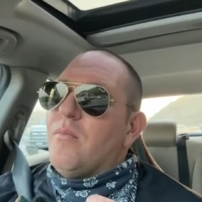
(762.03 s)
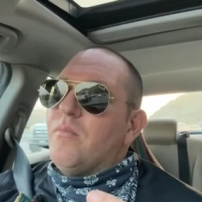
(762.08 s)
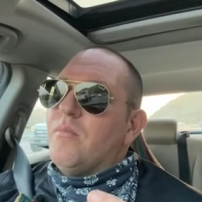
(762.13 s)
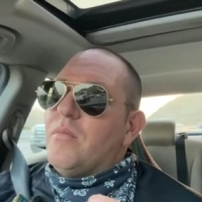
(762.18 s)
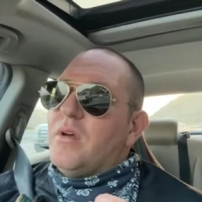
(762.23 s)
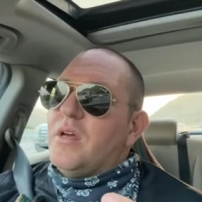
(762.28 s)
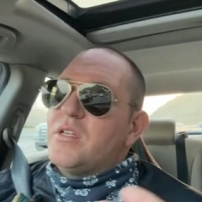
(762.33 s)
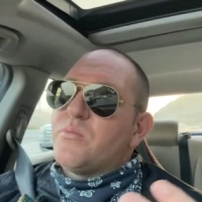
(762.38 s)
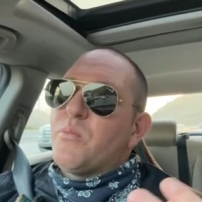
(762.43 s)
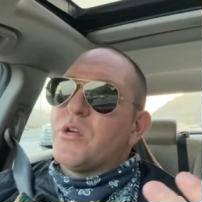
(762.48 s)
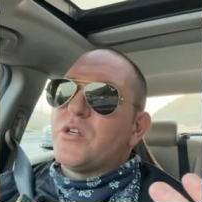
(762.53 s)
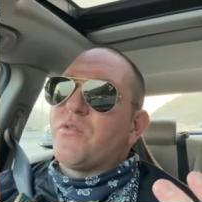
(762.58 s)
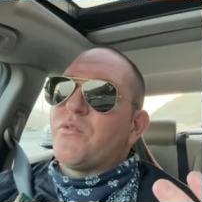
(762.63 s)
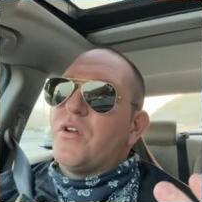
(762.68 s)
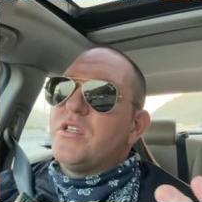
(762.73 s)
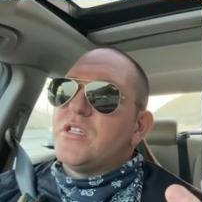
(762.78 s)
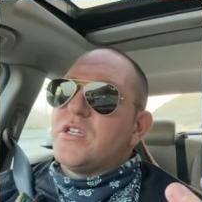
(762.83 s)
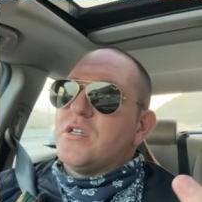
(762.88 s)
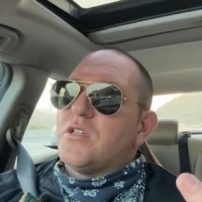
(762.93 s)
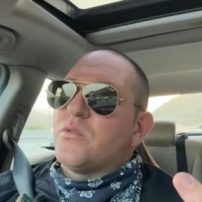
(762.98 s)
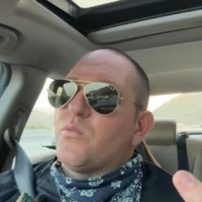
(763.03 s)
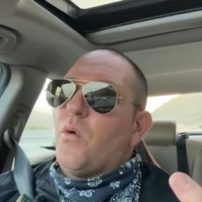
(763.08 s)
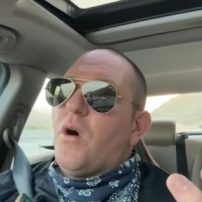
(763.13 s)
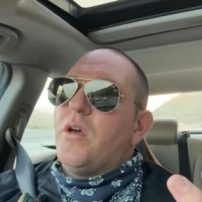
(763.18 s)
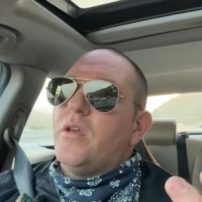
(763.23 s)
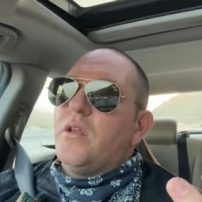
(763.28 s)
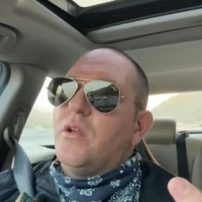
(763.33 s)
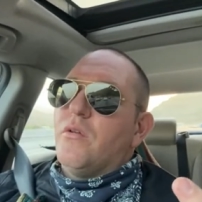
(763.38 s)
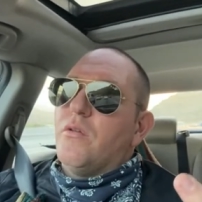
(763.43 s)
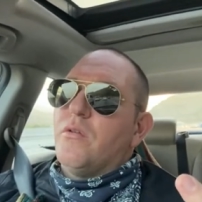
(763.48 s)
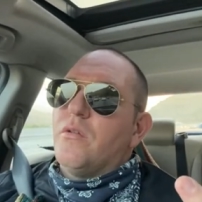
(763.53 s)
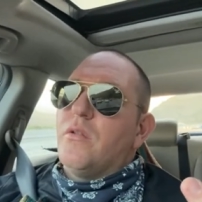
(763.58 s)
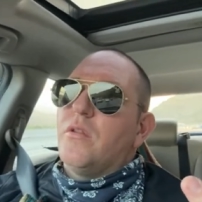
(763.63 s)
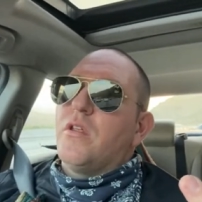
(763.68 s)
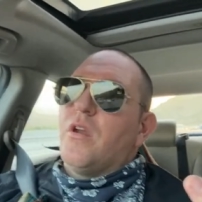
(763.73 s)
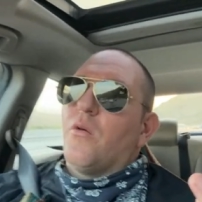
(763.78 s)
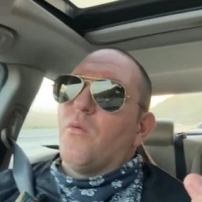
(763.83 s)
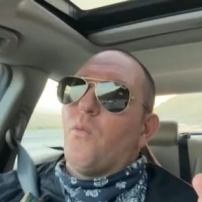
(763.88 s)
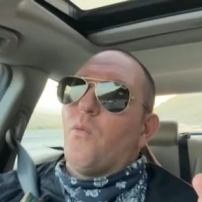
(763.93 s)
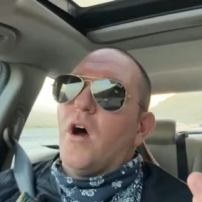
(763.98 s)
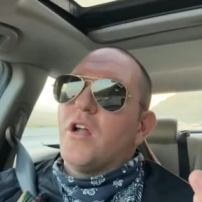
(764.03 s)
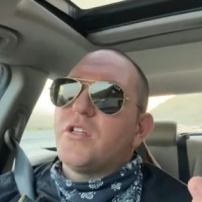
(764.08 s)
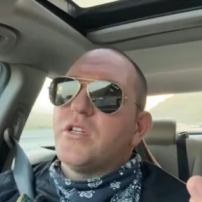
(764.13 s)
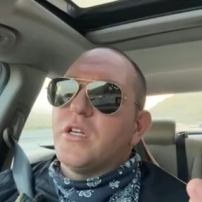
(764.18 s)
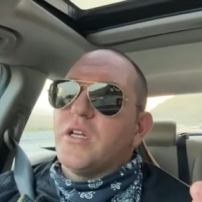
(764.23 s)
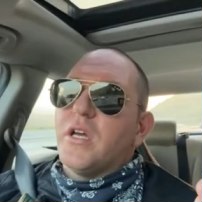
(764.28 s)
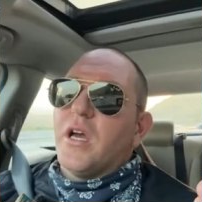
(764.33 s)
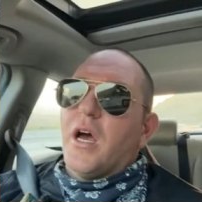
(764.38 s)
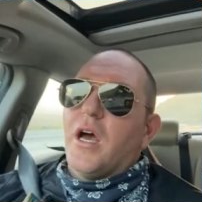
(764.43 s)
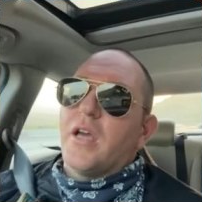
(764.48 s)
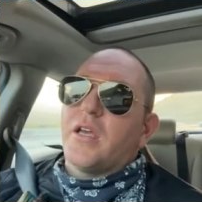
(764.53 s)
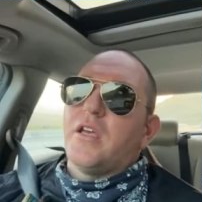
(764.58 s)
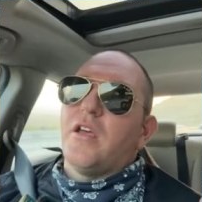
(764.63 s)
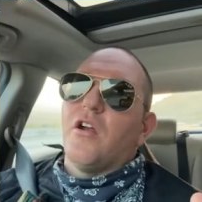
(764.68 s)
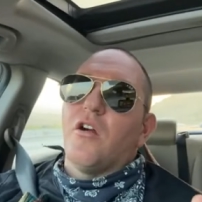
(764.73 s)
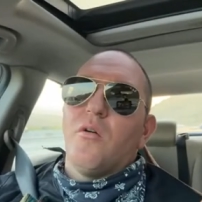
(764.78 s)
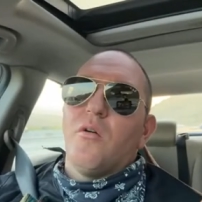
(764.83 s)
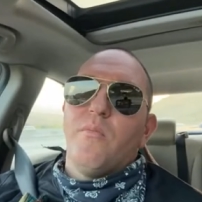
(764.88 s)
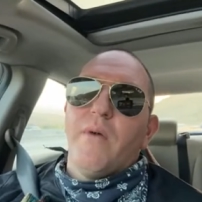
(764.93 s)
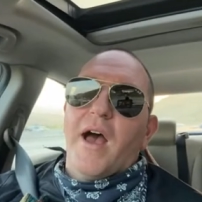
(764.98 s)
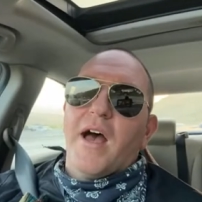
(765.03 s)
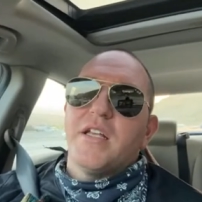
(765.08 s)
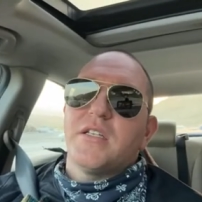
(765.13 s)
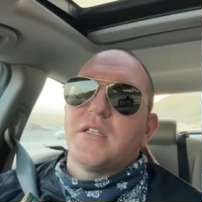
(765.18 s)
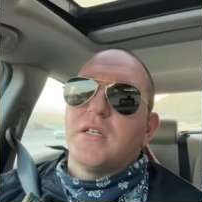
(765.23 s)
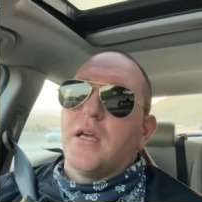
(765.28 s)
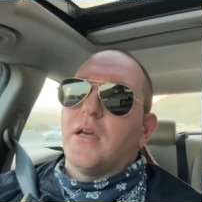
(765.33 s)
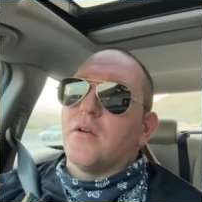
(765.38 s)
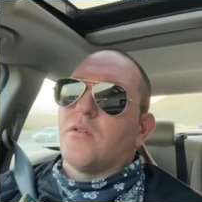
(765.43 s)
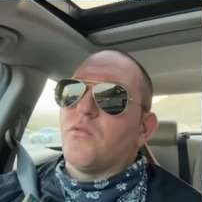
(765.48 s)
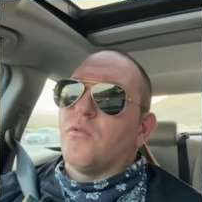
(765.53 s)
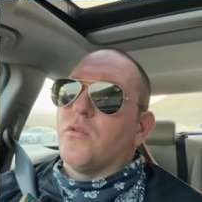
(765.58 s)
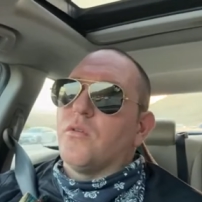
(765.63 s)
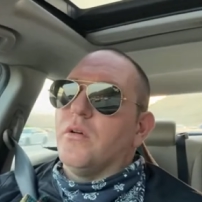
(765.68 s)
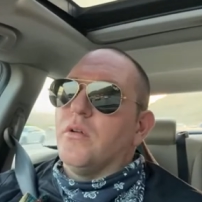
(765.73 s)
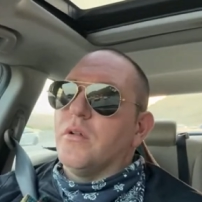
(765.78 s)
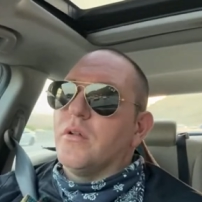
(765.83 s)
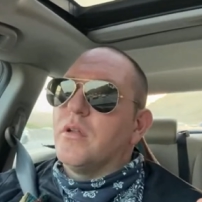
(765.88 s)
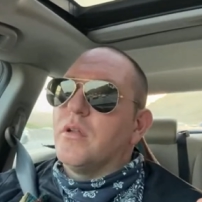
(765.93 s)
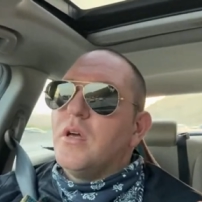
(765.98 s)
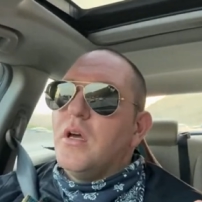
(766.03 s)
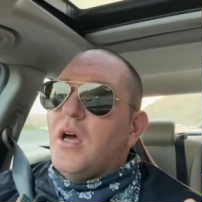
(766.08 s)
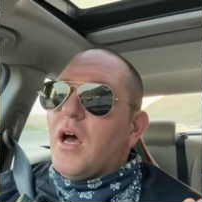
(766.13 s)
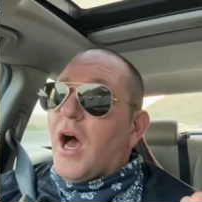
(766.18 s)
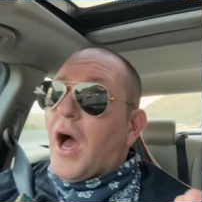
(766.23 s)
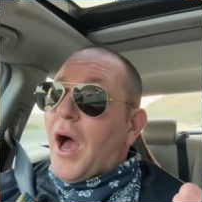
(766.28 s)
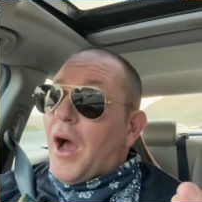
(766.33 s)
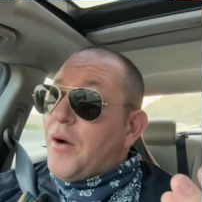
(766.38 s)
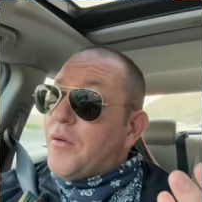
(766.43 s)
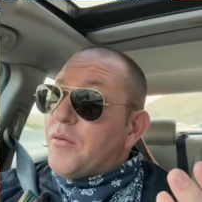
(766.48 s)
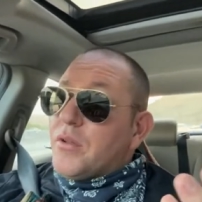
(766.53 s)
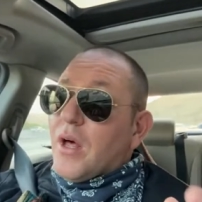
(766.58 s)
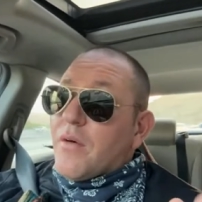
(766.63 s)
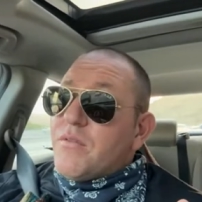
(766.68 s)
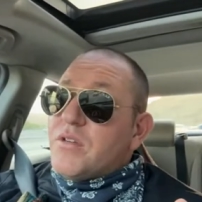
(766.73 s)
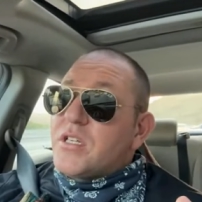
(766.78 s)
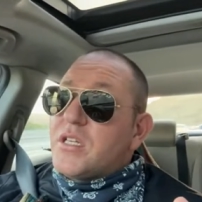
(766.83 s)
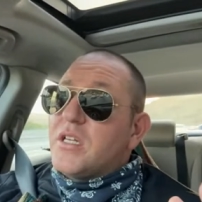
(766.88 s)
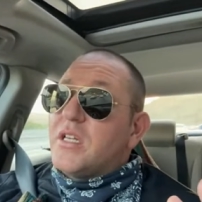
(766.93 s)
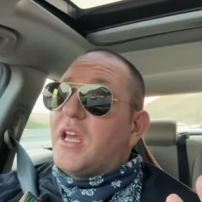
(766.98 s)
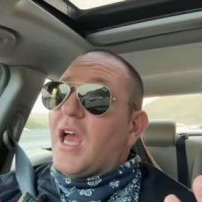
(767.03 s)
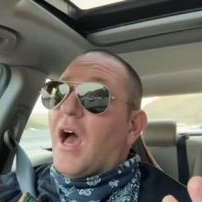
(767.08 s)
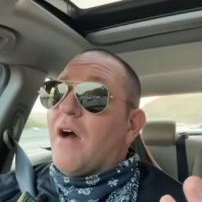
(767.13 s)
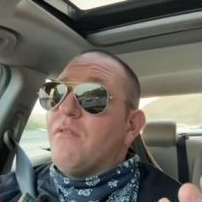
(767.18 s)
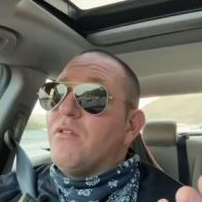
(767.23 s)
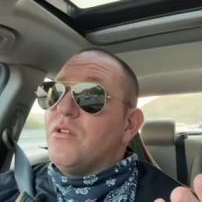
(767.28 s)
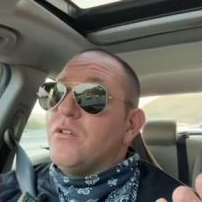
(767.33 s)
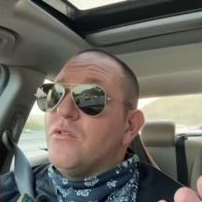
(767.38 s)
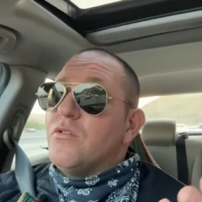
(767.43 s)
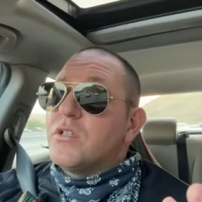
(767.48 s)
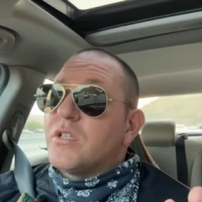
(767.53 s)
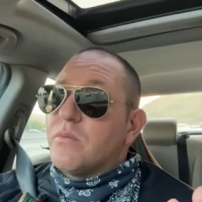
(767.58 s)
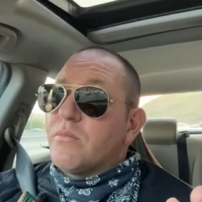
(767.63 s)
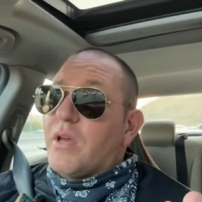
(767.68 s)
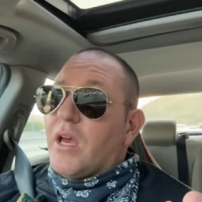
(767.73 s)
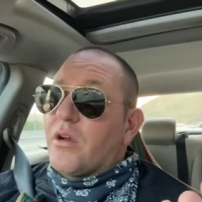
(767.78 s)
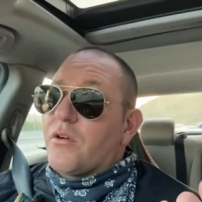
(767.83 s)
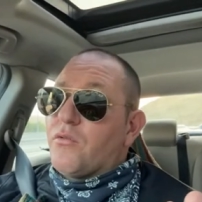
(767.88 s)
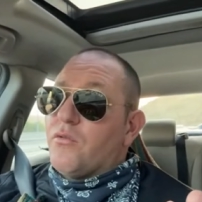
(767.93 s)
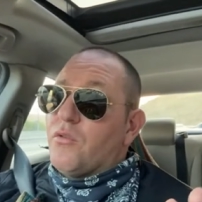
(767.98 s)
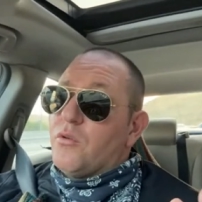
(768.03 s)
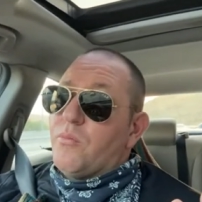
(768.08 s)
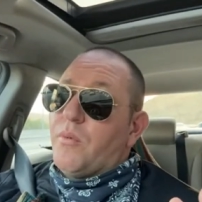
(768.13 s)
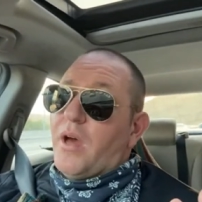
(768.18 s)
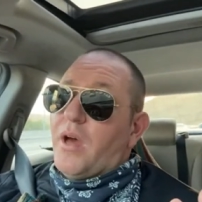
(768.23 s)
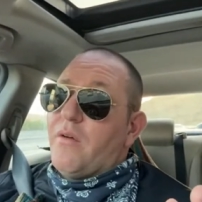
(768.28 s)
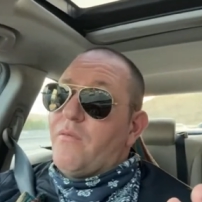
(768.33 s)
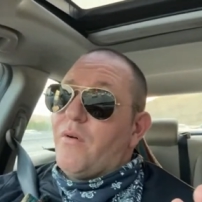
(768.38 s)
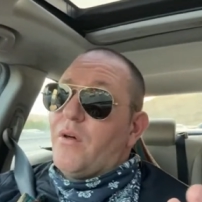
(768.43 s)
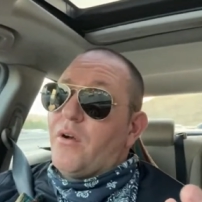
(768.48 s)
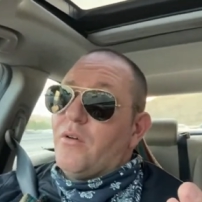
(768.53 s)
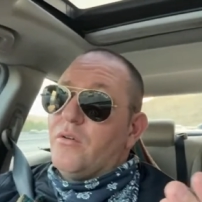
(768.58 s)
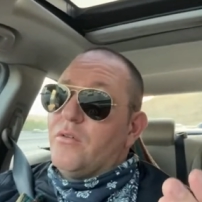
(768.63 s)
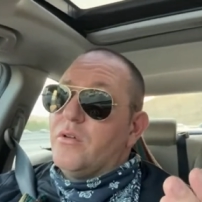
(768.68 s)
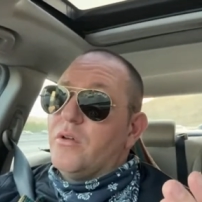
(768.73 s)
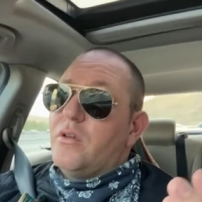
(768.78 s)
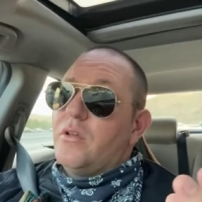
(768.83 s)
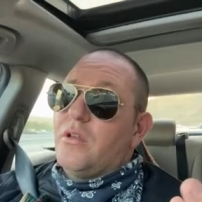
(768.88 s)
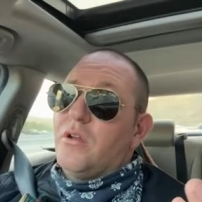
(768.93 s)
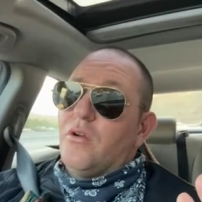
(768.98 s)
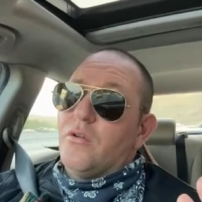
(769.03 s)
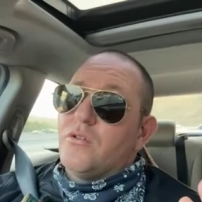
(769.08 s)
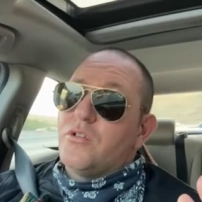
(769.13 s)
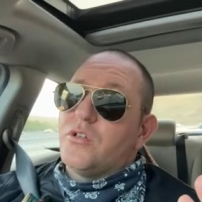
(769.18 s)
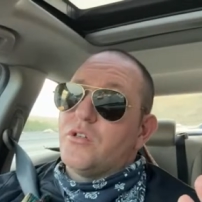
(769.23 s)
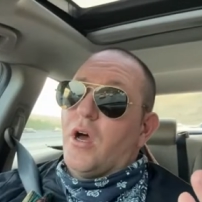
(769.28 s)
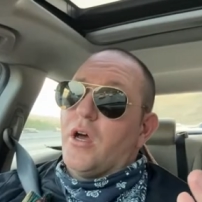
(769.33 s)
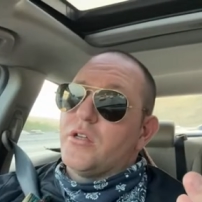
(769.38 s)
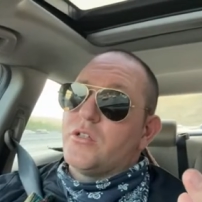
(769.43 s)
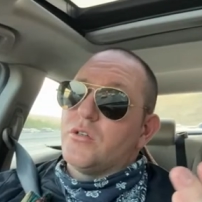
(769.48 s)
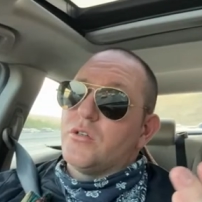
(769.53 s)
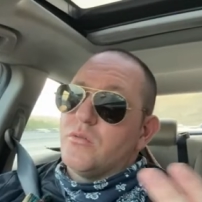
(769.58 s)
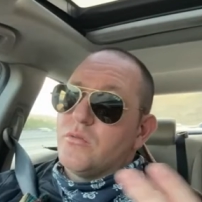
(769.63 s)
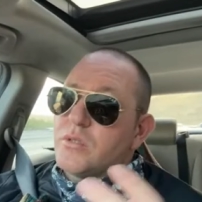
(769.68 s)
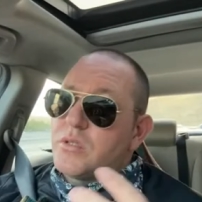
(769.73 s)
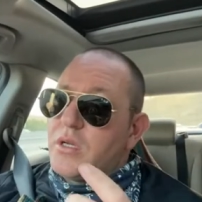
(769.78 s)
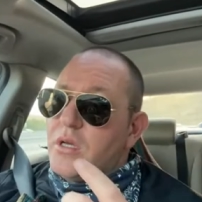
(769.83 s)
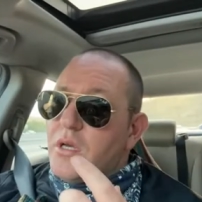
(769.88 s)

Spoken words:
As much fun as it's they're watching Karen Bass get grilled, I would love to see Gavin Newsom get grilled by a federal judge who's